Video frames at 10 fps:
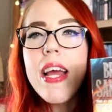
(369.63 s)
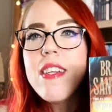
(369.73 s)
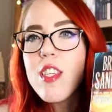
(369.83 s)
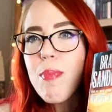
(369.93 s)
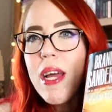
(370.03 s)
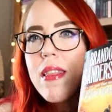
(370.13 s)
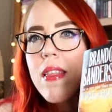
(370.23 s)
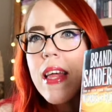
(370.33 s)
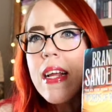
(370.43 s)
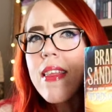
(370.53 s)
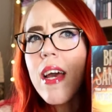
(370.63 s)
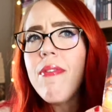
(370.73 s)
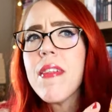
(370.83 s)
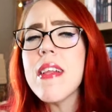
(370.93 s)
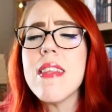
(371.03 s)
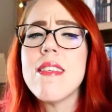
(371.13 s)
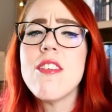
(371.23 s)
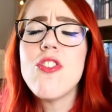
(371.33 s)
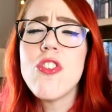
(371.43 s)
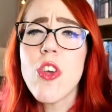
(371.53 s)
And despite the length, I feel like
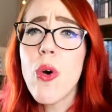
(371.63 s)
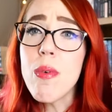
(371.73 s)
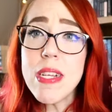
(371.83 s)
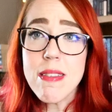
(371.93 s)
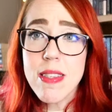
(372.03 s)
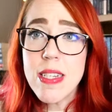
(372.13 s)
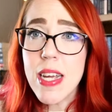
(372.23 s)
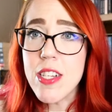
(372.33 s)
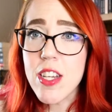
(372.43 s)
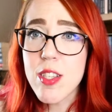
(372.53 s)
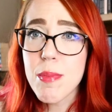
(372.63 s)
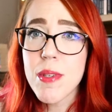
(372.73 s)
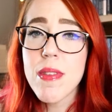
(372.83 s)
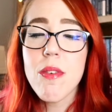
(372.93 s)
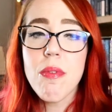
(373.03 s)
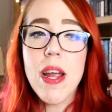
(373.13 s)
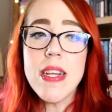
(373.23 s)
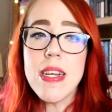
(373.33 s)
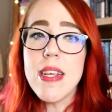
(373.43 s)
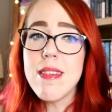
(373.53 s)
this is so easily digestible. The
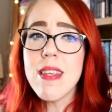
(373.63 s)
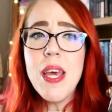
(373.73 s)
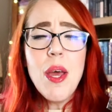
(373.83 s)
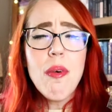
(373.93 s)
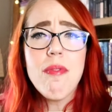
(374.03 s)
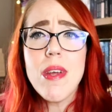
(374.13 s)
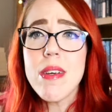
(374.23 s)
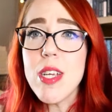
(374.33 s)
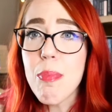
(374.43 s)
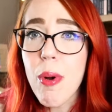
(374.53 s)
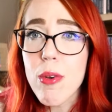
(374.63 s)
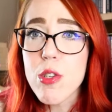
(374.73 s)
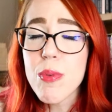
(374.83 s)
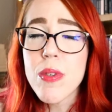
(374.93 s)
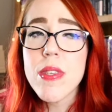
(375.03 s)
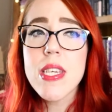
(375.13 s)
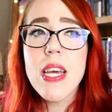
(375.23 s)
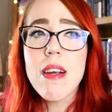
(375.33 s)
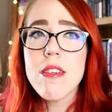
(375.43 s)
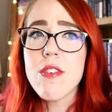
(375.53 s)
writing is very approachable. The
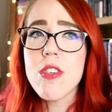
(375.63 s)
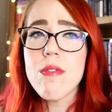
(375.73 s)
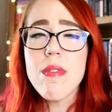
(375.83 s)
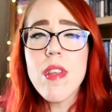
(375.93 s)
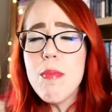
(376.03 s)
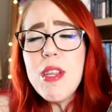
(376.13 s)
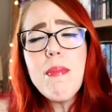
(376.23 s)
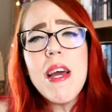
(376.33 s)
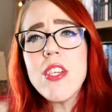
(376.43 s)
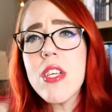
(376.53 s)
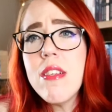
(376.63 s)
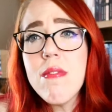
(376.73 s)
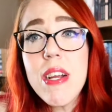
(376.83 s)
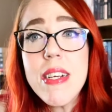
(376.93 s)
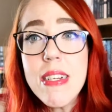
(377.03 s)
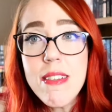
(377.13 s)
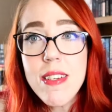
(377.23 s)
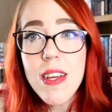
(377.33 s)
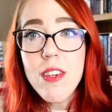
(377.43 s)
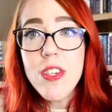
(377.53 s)
characters are, I mean, the magic is very
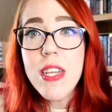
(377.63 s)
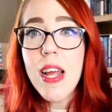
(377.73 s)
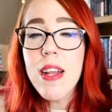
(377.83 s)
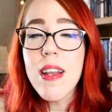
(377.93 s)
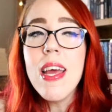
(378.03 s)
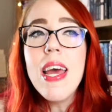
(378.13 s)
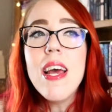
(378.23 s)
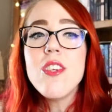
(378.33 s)
easy to understand.